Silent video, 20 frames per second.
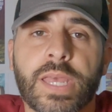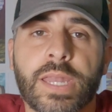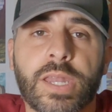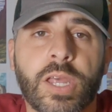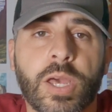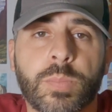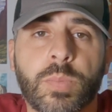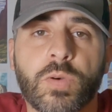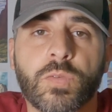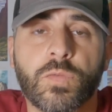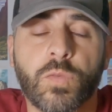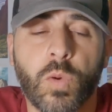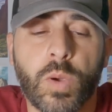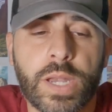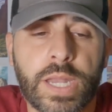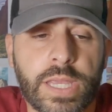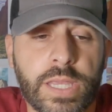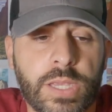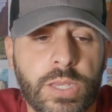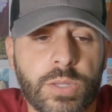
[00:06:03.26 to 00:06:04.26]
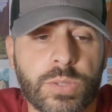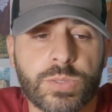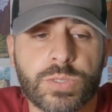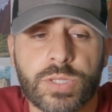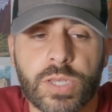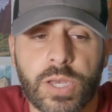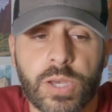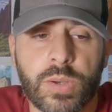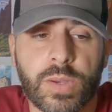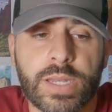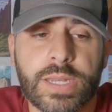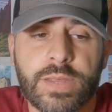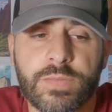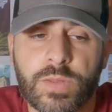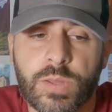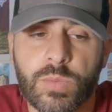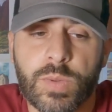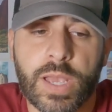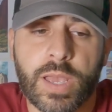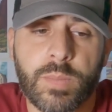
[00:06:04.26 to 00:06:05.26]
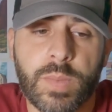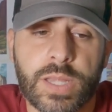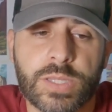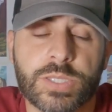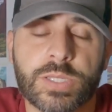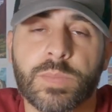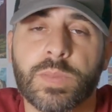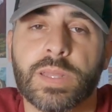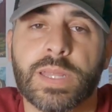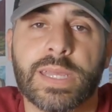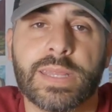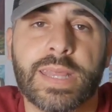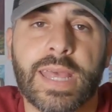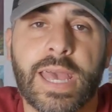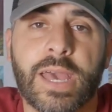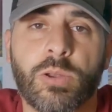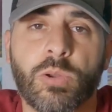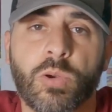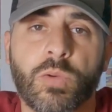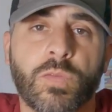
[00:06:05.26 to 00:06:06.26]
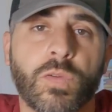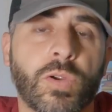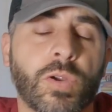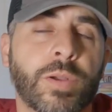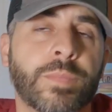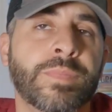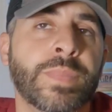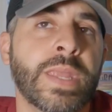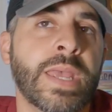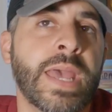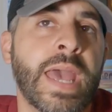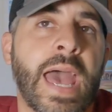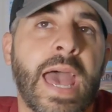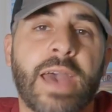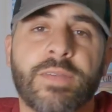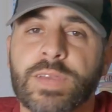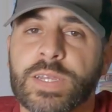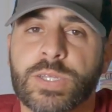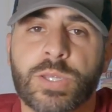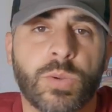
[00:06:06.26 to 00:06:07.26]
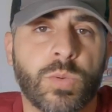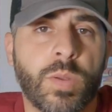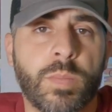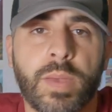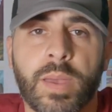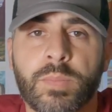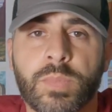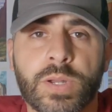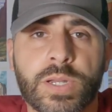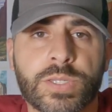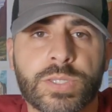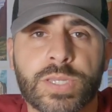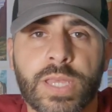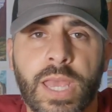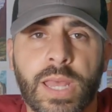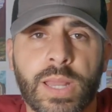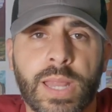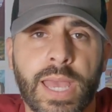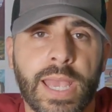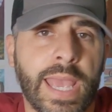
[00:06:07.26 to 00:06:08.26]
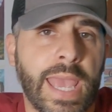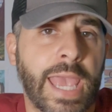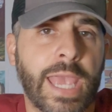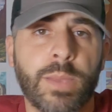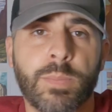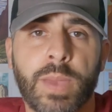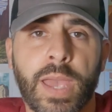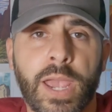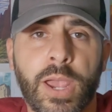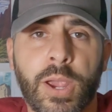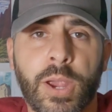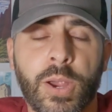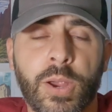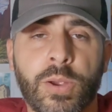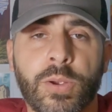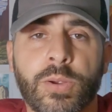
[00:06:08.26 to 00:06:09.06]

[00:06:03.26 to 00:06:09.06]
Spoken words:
end up avoiding you. So I definitely recommend something like that over having to remember to say like, hey bear,